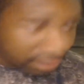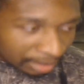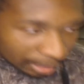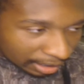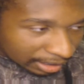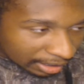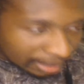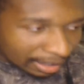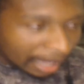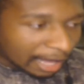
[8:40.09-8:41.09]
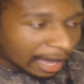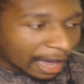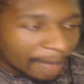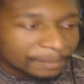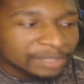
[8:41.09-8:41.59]
And
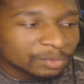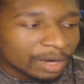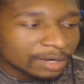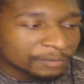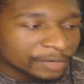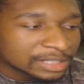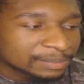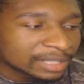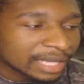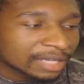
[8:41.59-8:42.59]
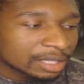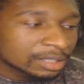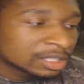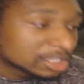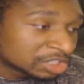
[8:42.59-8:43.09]
I'll be one of the friends to be like,
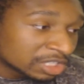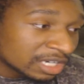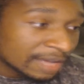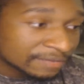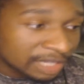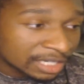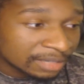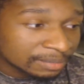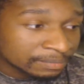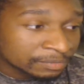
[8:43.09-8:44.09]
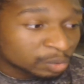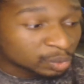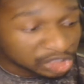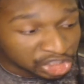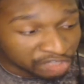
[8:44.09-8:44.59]
he shouldn't have done it.
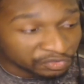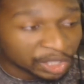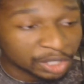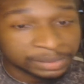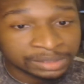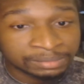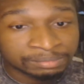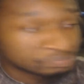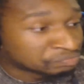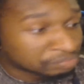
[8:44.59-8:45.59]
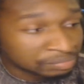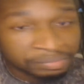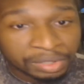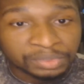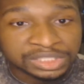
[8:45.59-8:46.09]
We should have helped,
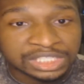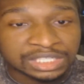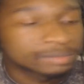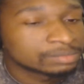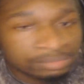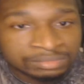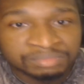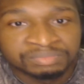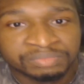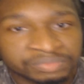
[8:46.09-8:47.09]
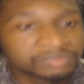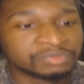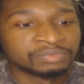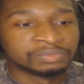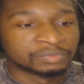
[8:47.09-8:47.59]
but we didn't.
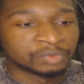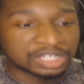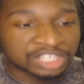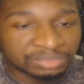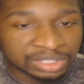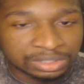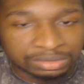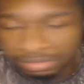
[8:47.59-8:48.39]
What can we do?